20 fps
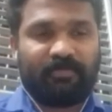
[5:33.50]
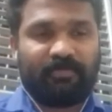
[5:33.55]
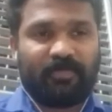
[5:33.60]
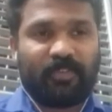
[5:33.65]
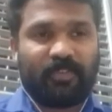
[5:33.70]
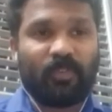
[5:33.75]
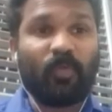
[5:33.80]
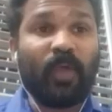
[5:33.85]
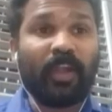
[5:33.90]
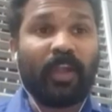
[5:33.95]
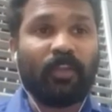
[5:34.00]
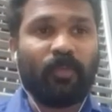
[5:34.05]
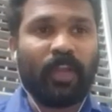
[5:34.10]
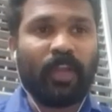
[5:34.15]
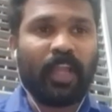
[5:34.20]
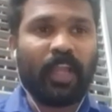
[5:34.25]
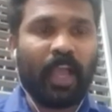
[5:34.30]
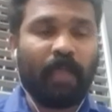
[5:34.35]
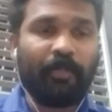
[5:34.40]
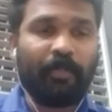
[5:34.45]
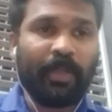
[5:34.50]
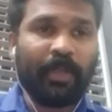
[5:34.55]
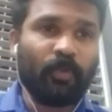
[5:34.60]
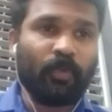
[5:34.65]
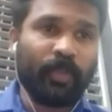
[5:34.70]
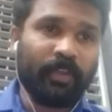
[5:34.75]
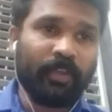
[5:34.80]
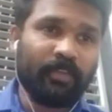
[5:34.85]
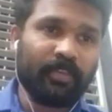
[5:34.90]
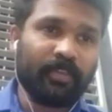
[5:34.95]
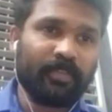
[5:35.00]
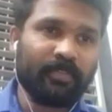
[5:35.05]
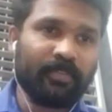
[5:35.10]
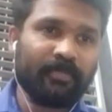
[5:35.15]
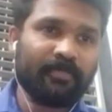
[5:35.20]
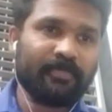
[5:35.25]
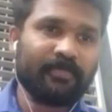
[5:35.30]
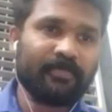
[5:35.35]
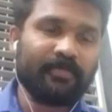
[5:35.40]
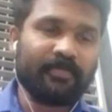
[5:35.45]
What will happen to it?
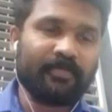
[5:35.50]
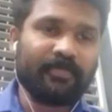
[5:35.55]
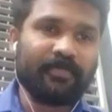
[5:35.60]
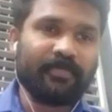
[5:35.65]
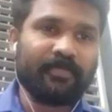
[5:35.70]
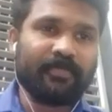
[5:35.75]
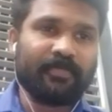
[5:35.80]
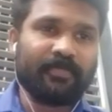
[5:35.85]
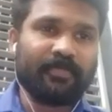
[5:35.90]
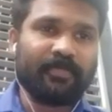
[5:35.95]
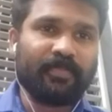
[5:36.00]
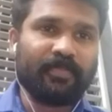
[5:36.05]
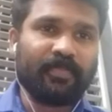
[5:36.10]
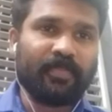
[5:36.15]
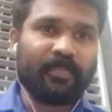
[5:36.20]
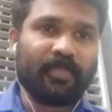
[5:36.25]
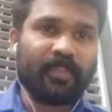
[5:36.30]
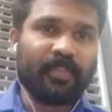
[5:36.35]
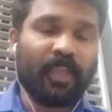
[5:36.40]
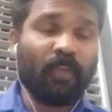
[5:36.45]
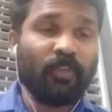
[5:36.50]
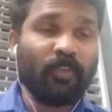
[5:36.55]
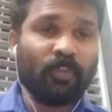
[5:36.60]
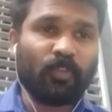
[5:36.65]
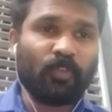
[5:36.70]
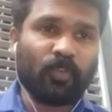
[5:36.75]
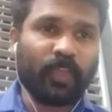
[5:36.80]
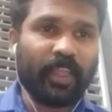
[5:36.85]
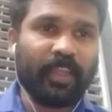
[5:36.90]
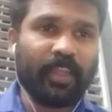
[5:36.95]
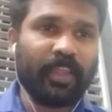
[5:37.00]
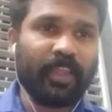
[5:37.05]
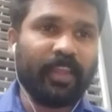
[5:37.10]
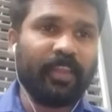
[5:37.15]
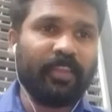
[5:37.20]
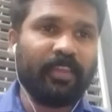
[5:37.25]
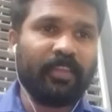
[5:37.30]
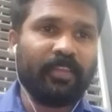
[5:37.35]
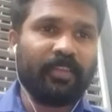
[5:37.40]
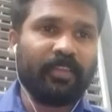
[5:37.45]
Have you
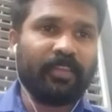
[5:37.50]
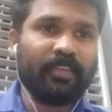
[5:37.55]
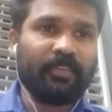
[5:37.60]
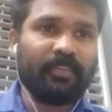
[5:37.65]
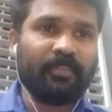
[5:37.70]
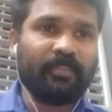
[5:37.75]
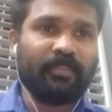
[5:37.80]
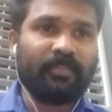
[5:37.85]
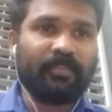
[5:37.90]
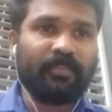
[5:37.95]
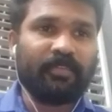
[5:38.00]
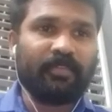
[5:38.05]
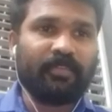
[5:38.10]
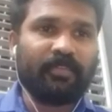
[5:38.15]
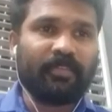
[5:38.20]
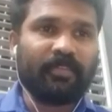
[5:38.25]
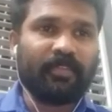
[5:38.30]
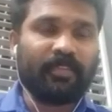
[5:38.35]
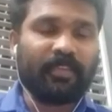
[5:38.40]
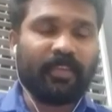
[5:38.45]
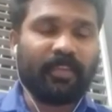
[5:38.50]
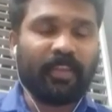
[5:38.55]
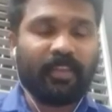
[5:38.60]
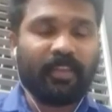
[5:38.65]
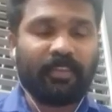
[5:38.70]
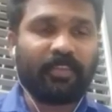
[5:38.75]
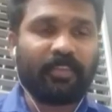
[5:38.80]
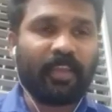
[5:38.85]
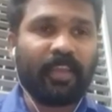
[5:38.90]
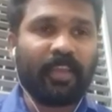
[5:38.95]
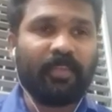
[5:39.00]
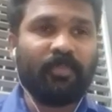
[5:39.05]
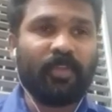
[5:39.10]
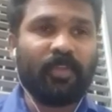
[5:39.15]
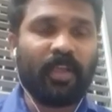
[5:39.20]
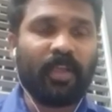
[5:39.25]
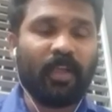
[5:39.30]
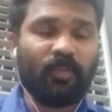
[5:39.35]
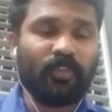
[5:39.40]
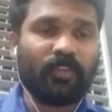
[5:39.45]
seen any time
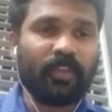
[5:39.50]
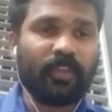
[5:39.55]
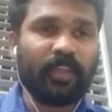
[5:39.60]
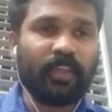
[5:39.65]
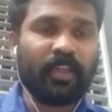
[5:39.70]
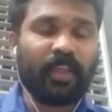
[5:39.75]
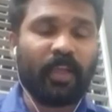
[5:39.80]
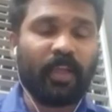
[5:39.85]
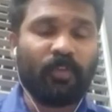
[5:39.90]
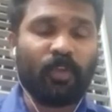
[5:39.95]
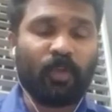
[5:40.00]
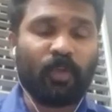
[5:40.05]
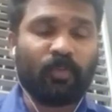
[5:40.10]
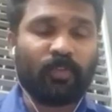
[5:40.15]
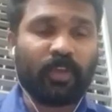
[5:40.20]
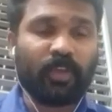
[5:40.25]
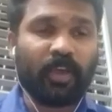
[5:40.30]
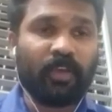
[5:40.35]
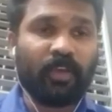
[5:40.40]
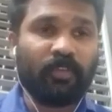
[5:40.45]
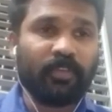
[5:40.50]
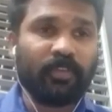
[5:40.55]
have you observed?